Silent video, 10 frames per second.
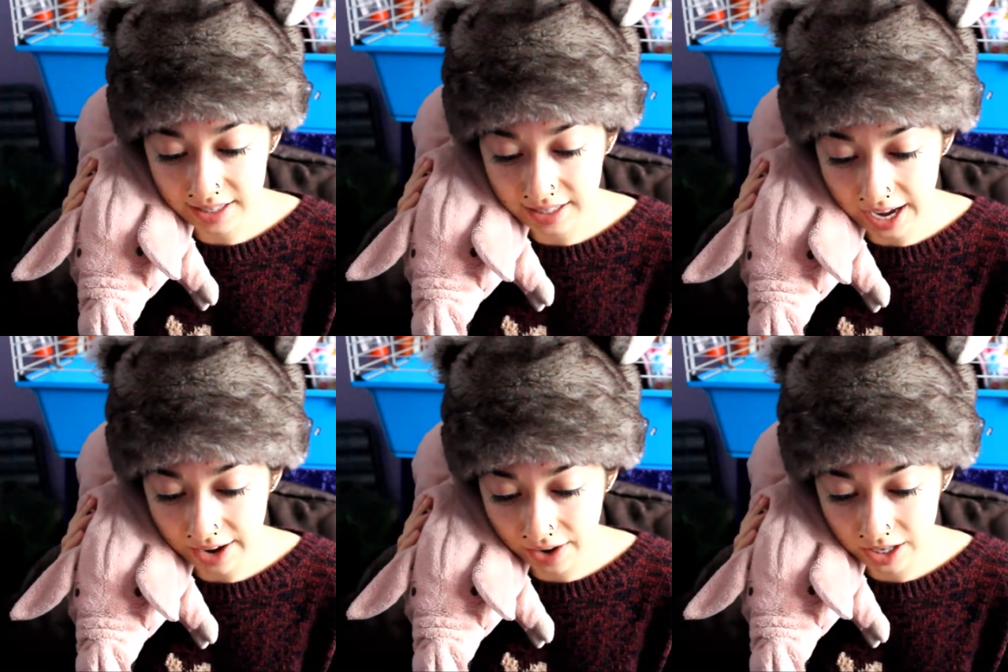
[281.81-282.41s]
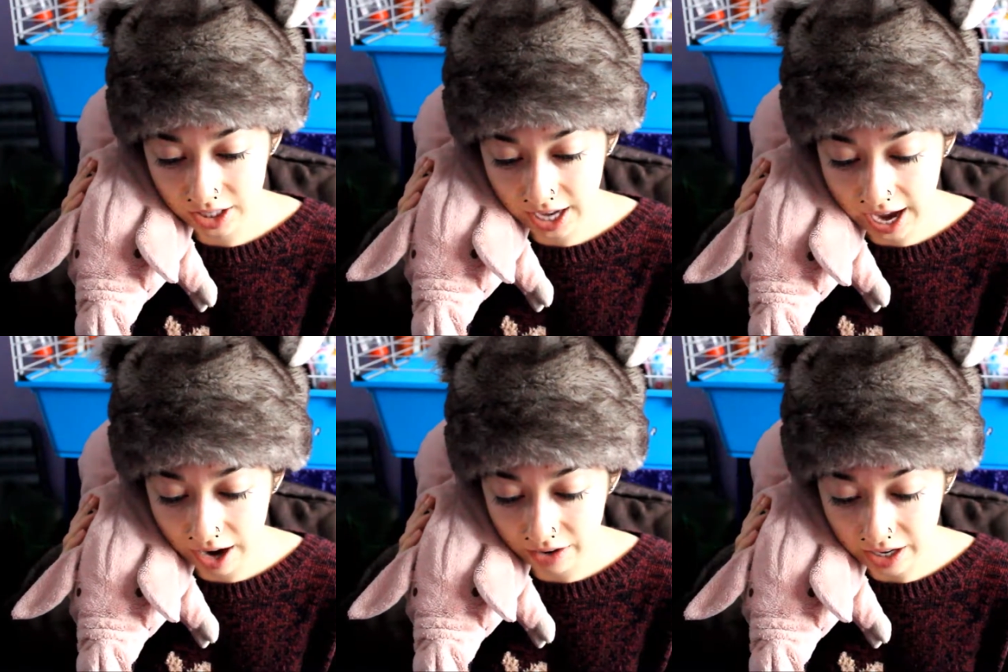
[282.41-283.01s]
stay
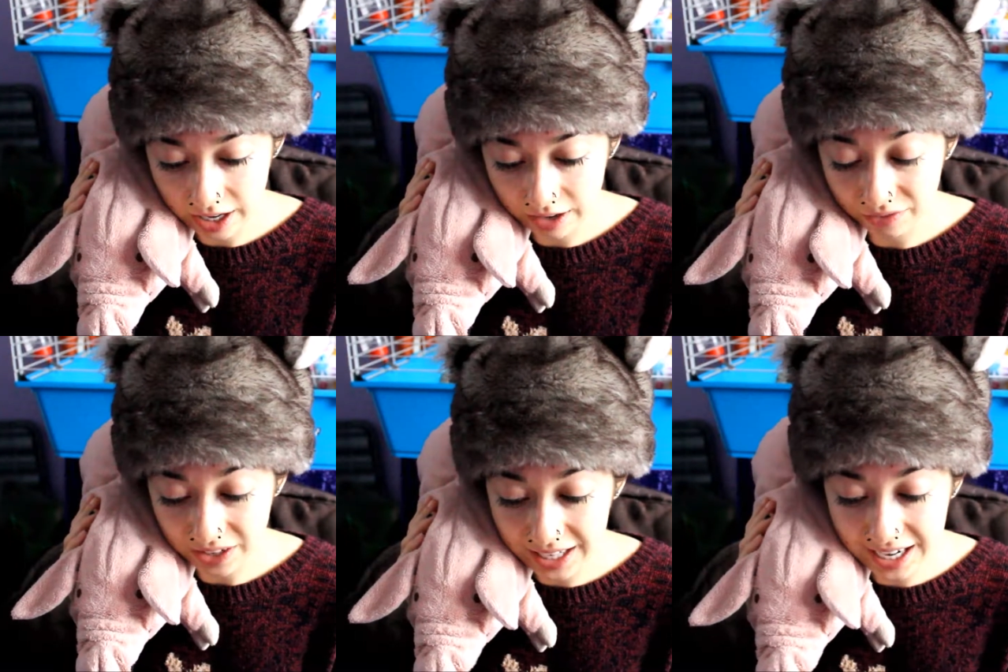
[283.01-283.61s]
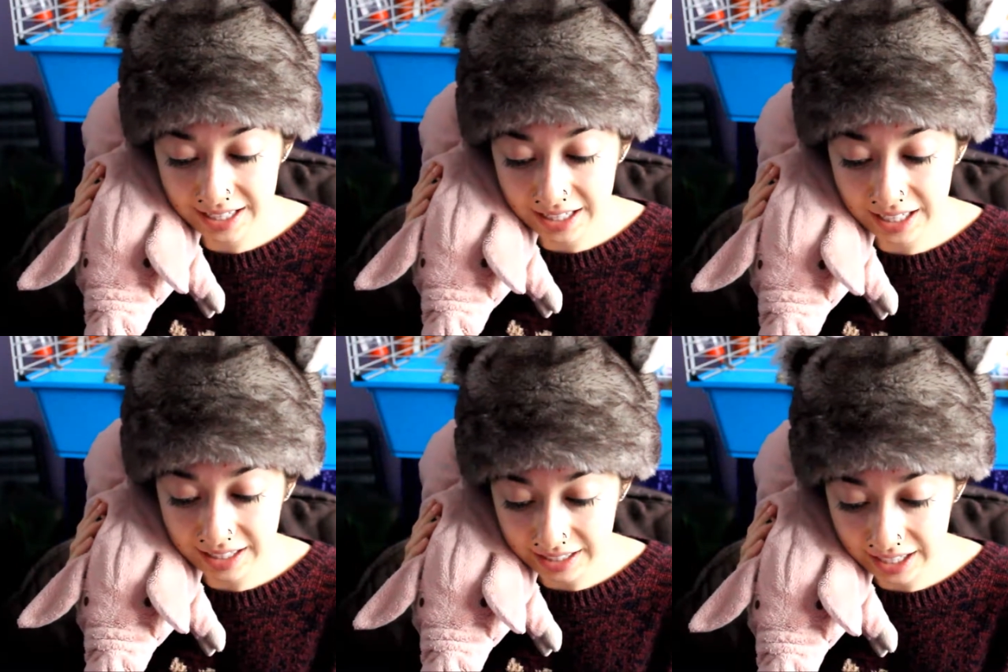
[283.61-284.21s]
vegetarian for years and
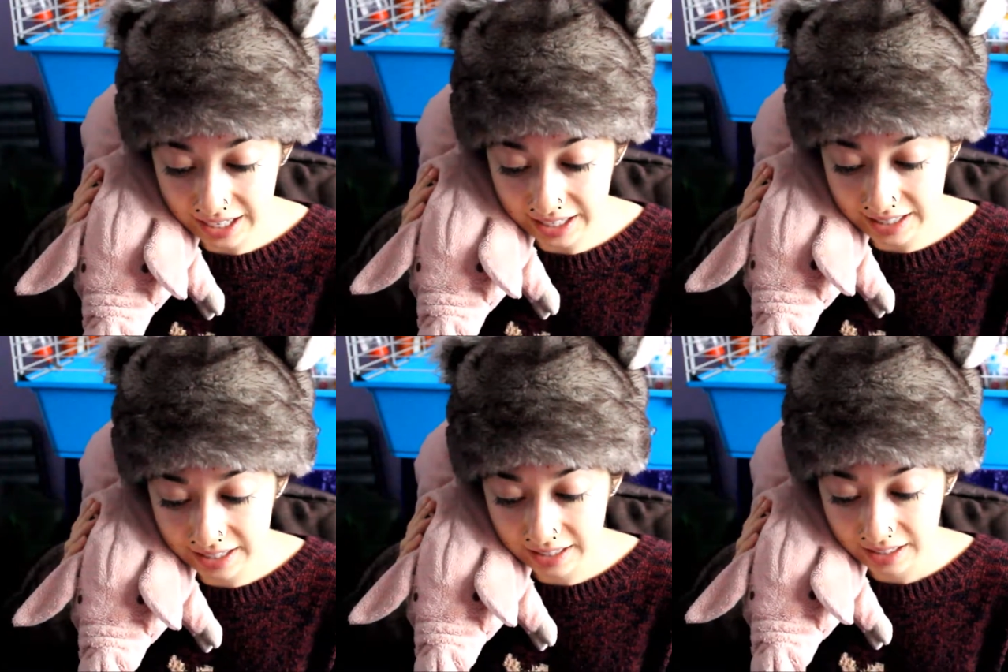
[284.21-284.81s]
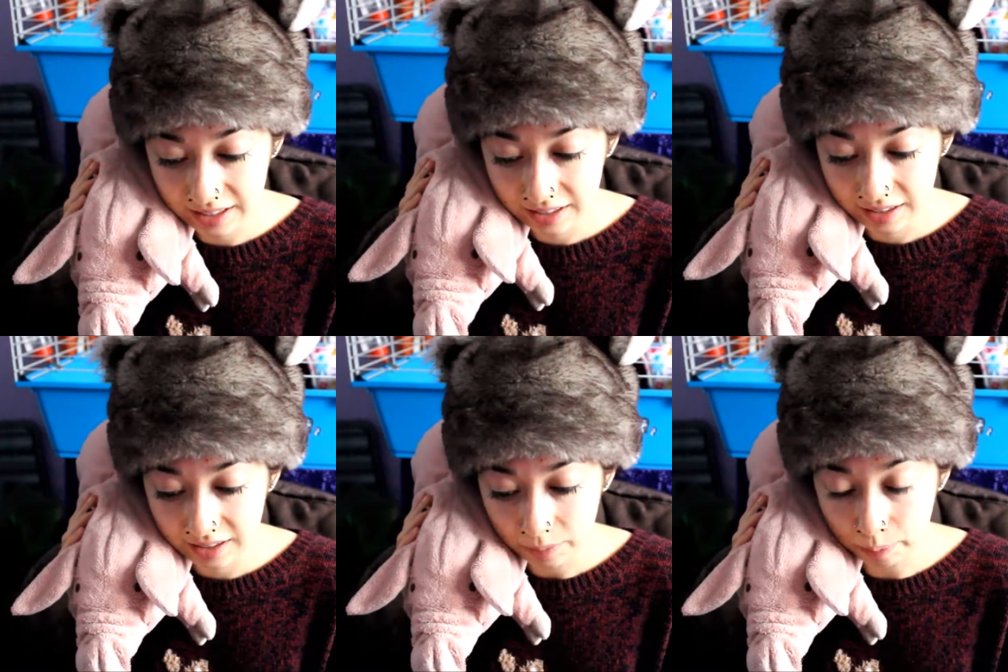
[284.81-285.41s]
years and years
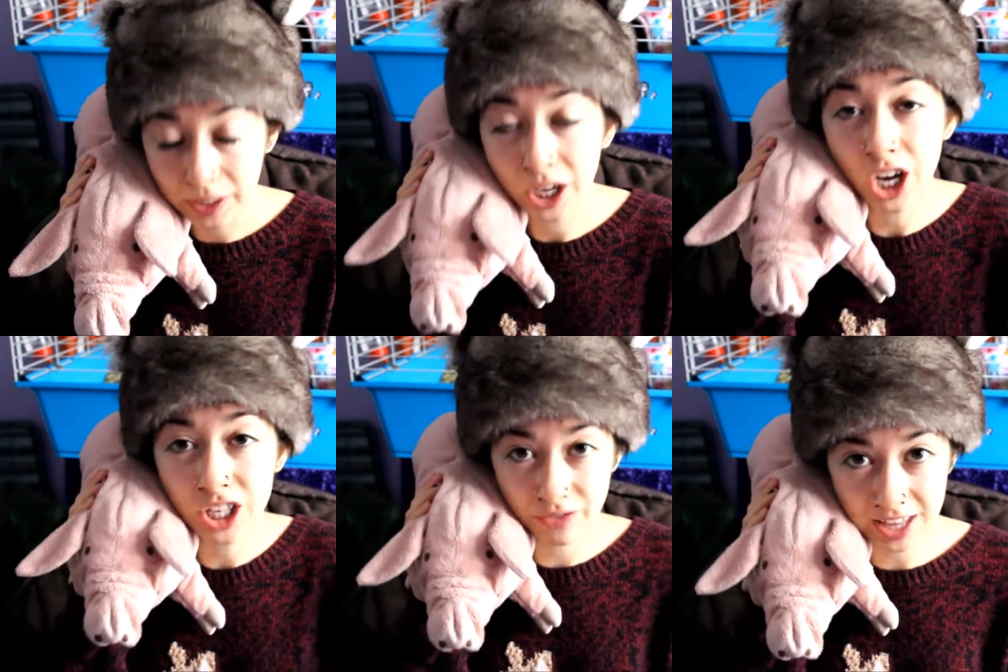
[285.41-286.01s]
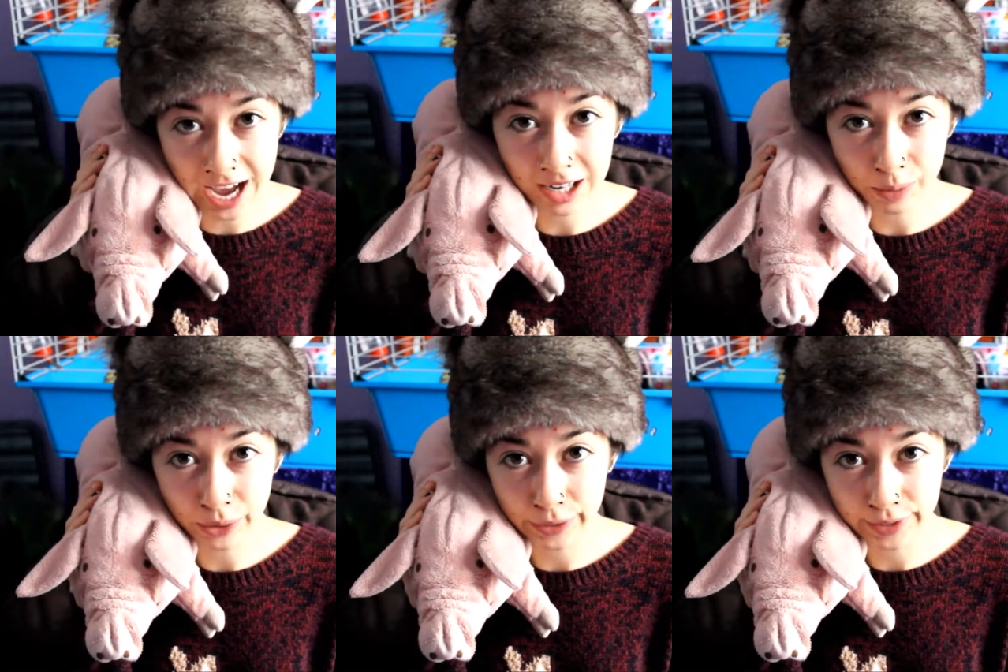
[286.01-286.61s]
because of the
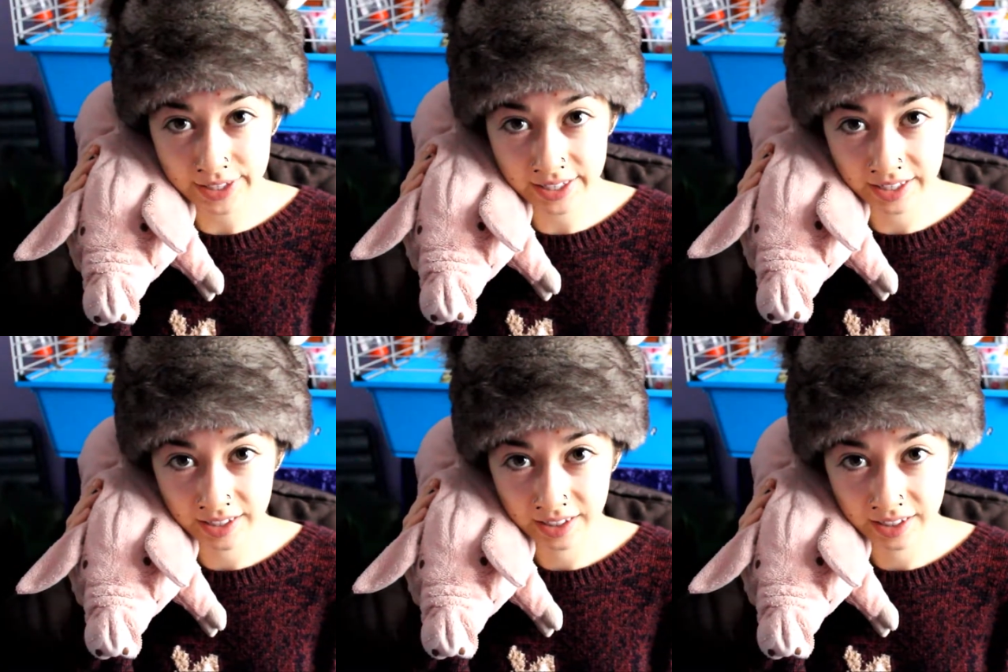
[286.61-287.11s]
animals,